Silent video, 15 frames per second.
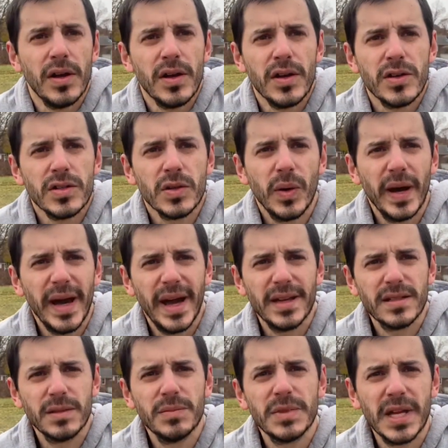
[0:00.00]
So I had
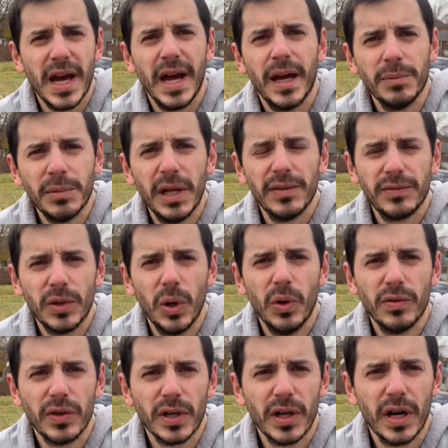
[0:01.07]
some time left
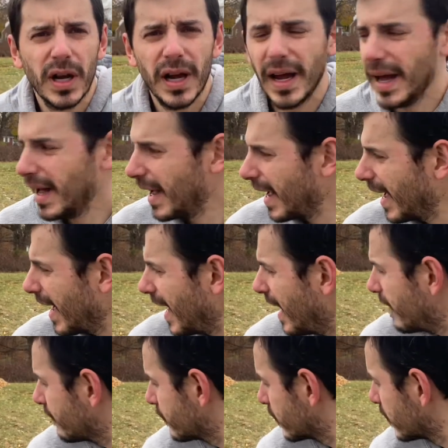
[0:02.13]
over
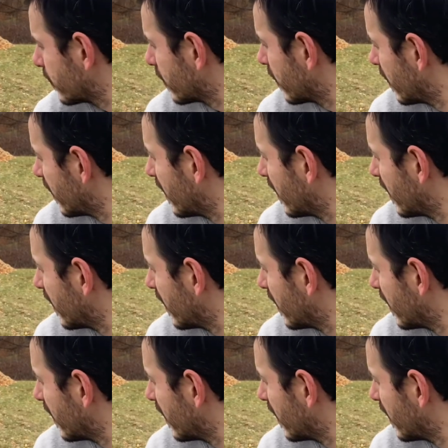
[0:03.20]
after